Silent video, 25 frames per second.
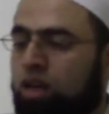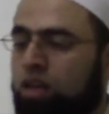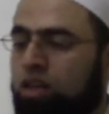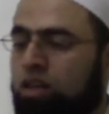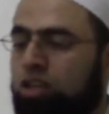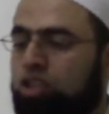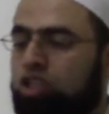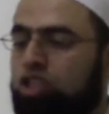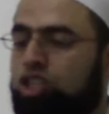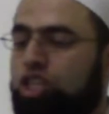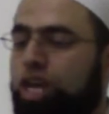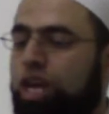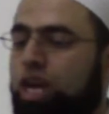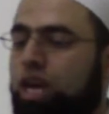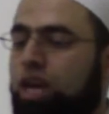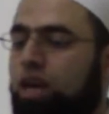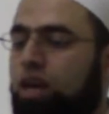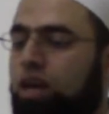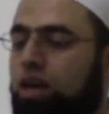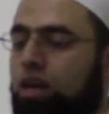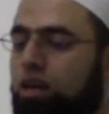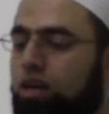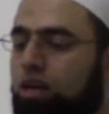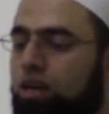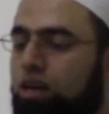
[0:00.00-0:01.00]

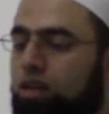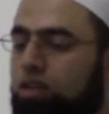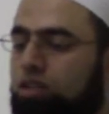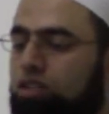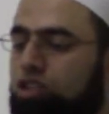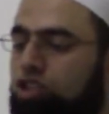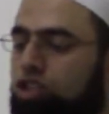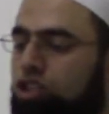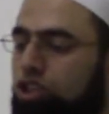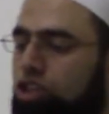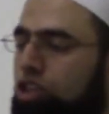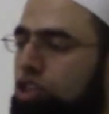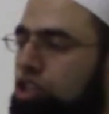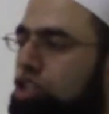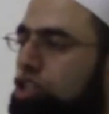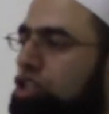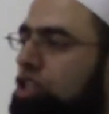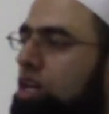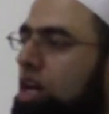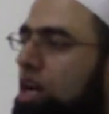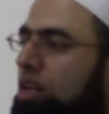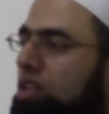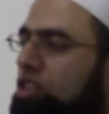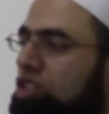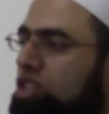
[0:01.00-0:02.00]
She searched
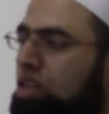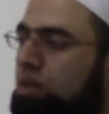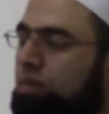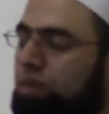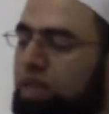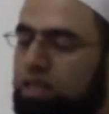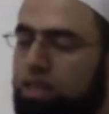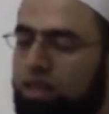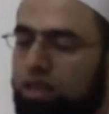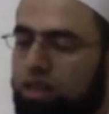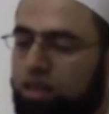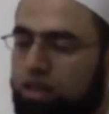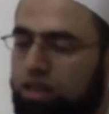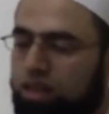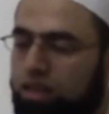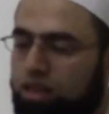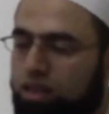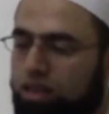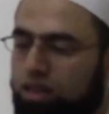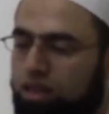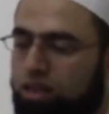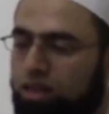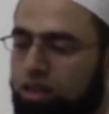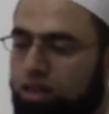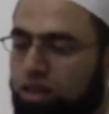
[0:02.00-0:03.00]
and she made
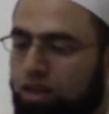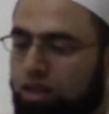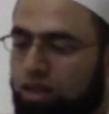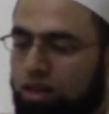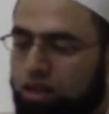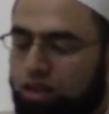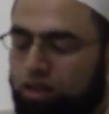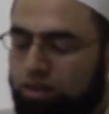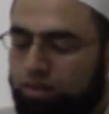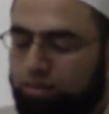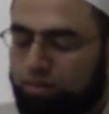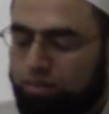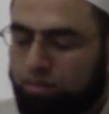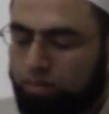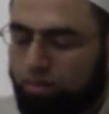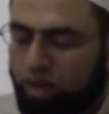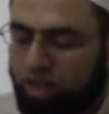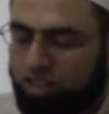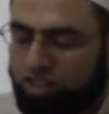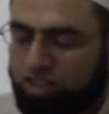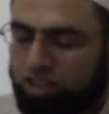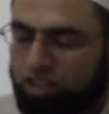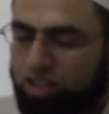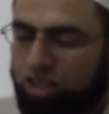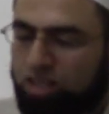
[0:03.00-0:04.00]
a
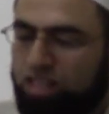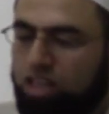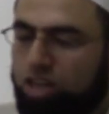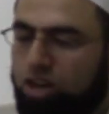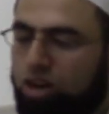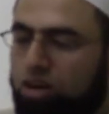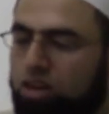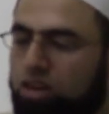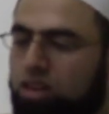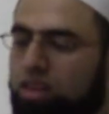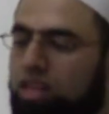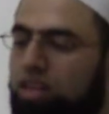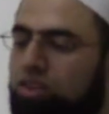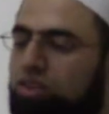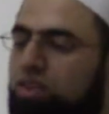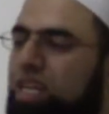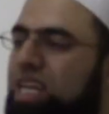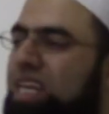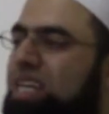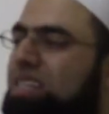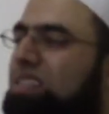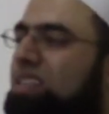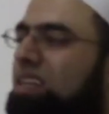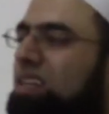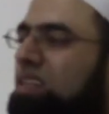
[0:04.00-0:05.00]
study on the
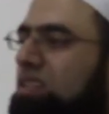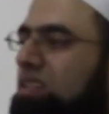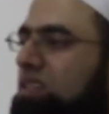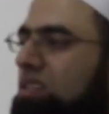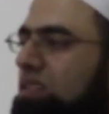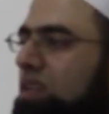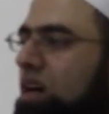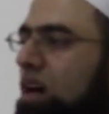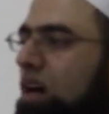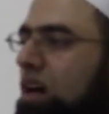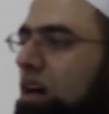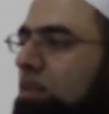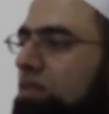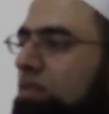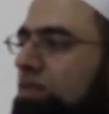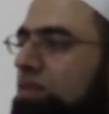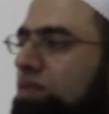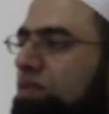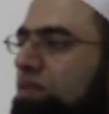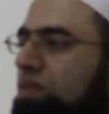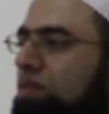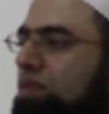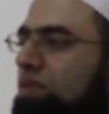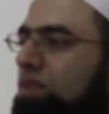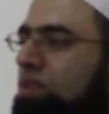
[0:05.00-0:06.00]
reasons
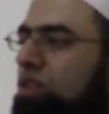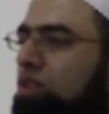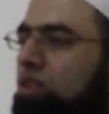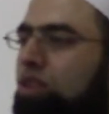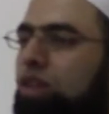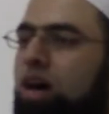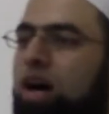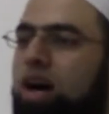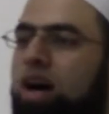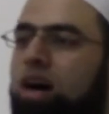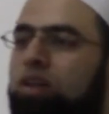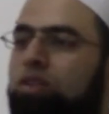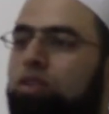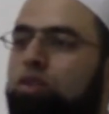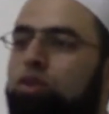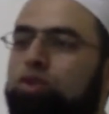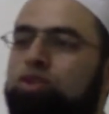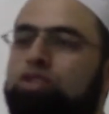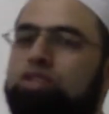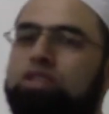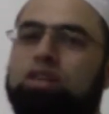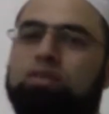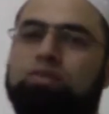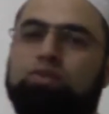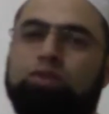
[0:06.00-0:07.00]
of
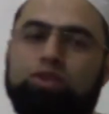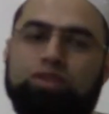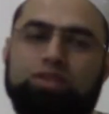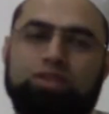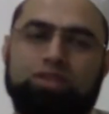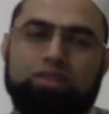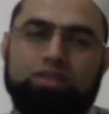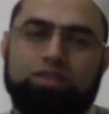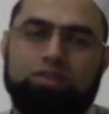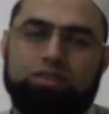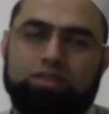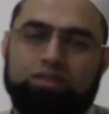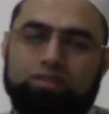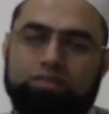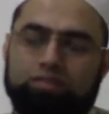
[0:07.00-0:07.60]
those divorces.